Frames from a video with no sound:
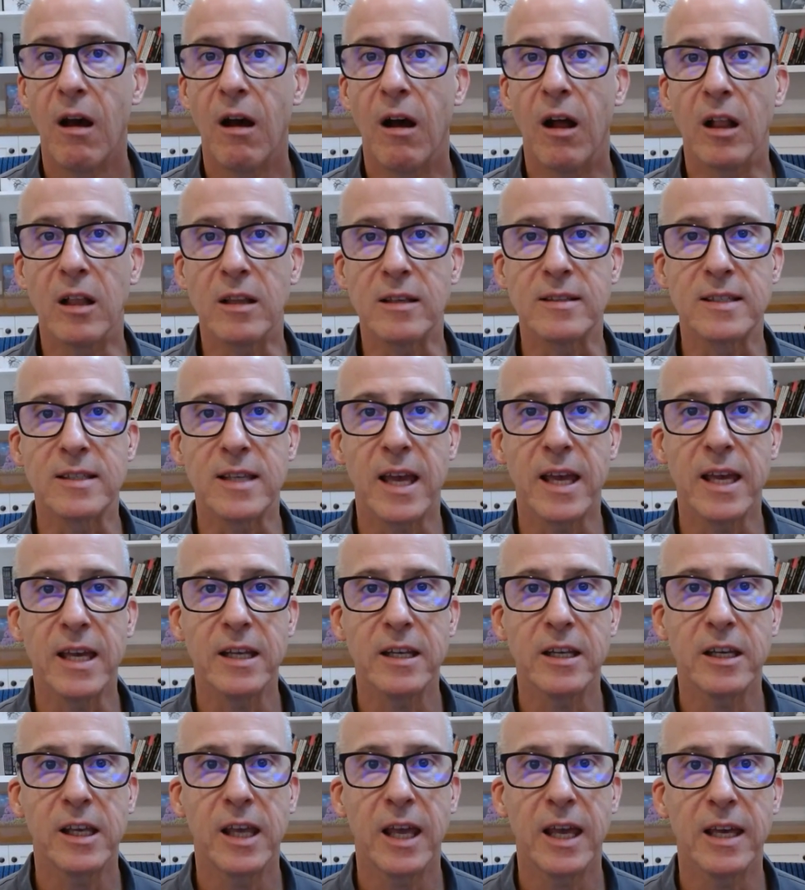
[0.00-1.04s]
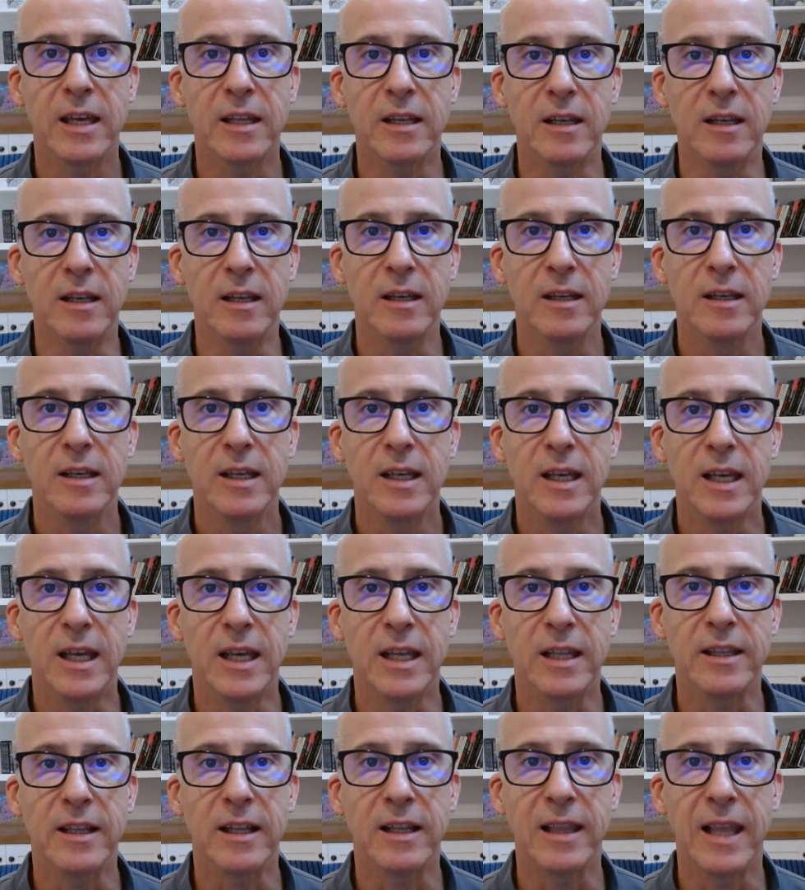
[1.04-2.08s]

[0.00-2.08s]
I'll say it again, in the